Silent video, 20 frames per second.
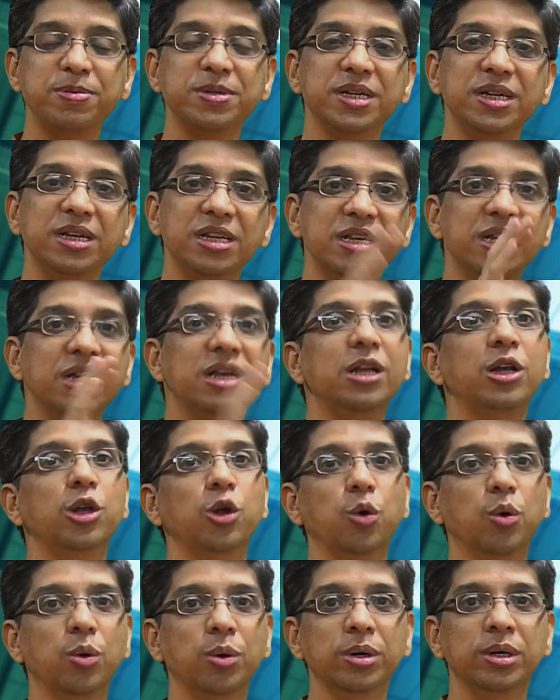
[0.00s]
option
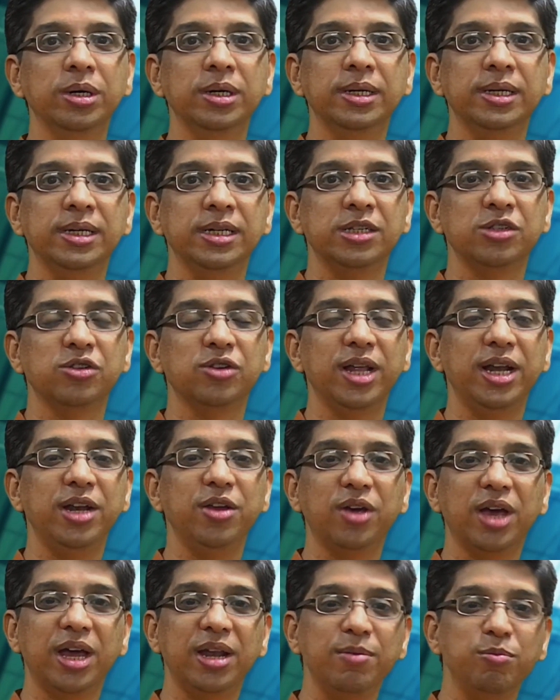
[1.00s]
low, so
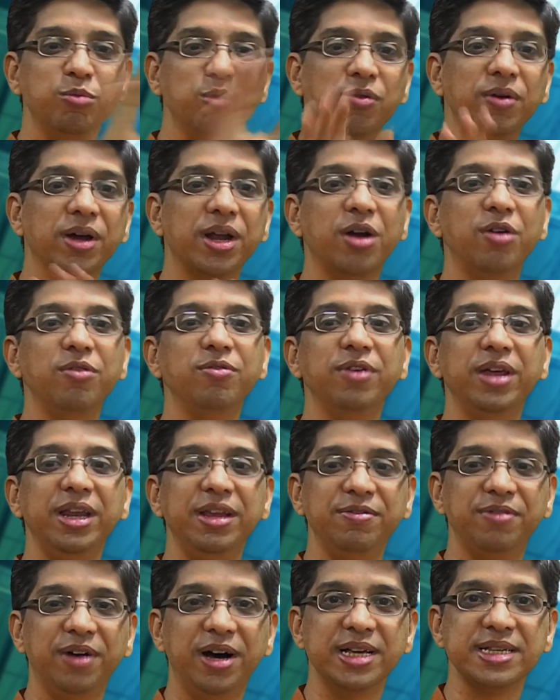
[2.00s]
that you can move around
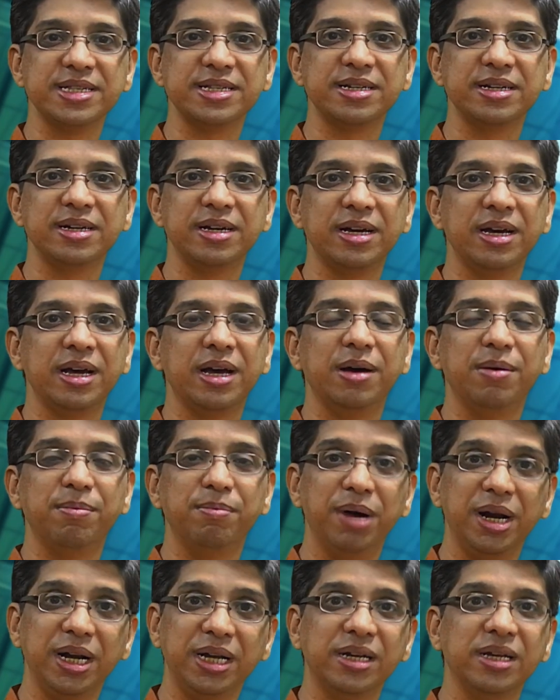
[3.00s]
very fast,
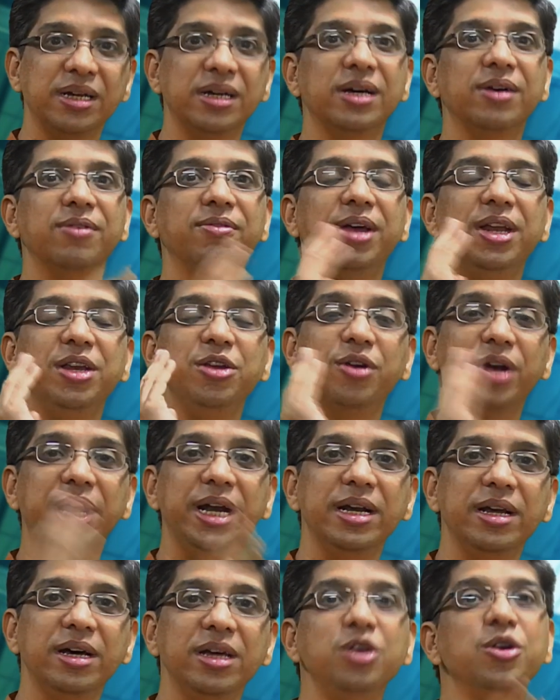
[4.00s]
but when you
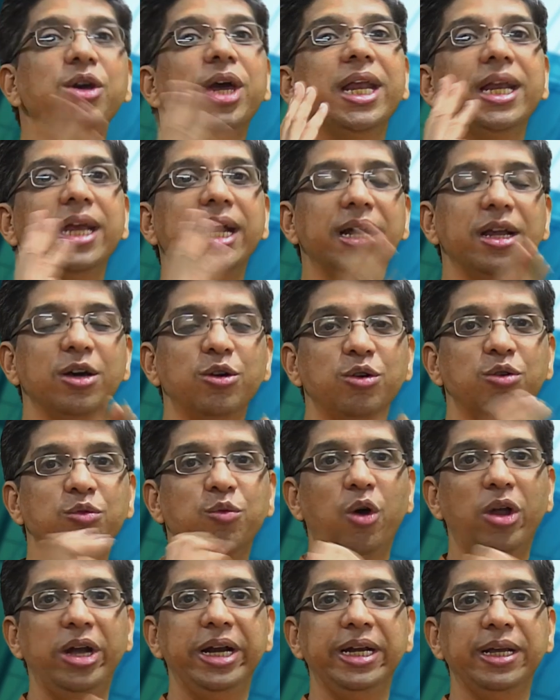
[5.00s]
render you can get a
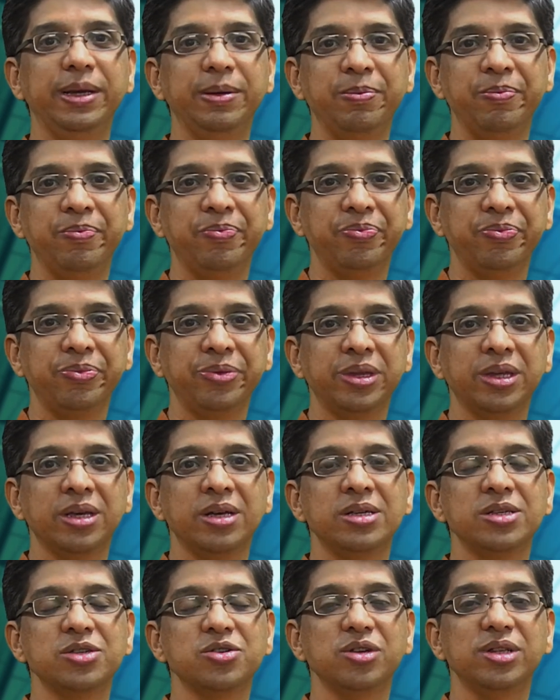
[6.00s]
good quality.
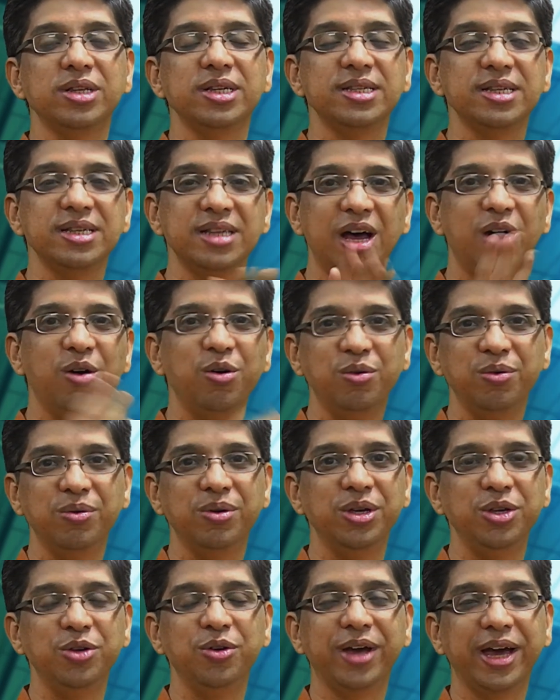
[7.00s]
So this is
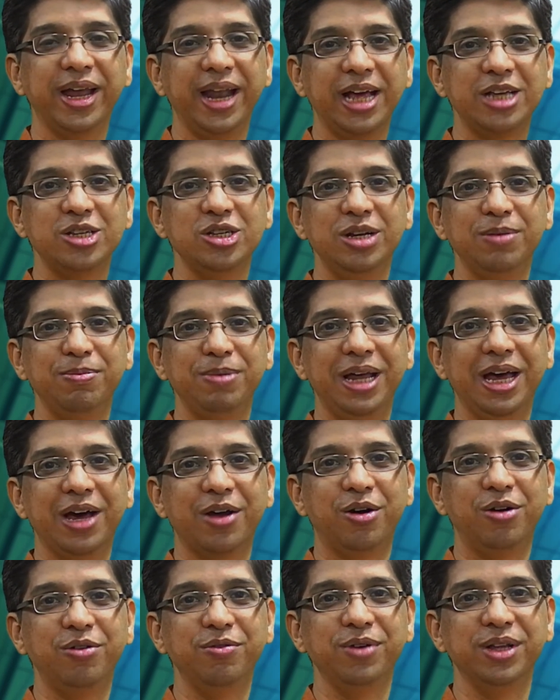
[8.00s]
how you can actually play
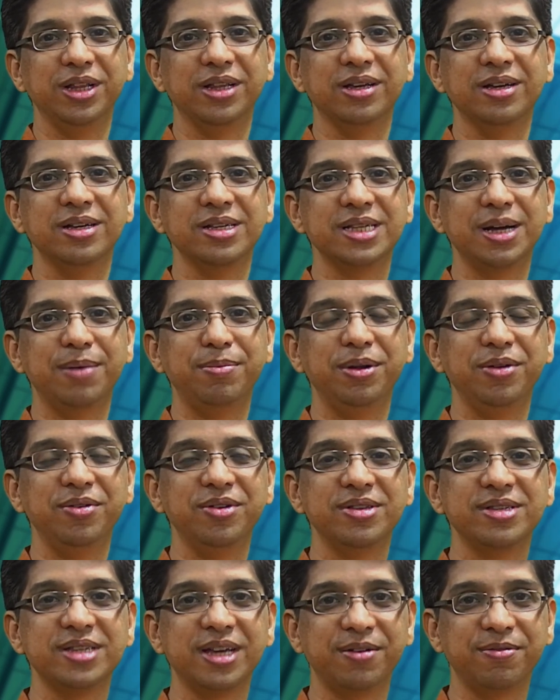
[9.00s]
around with
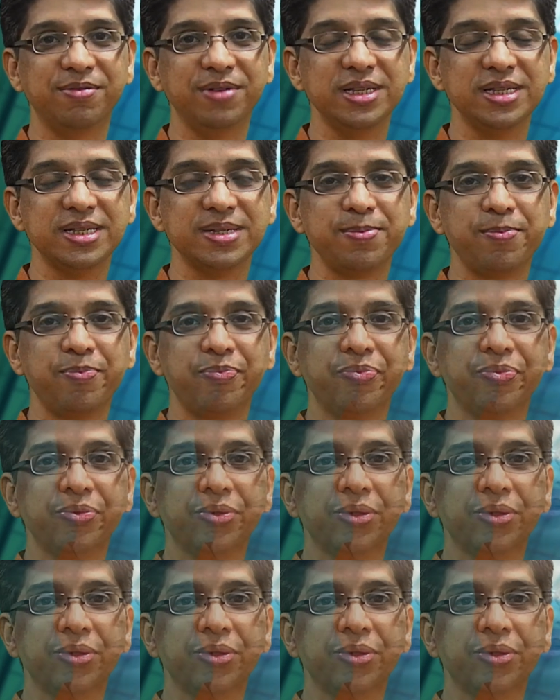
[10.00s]
subdivision surface.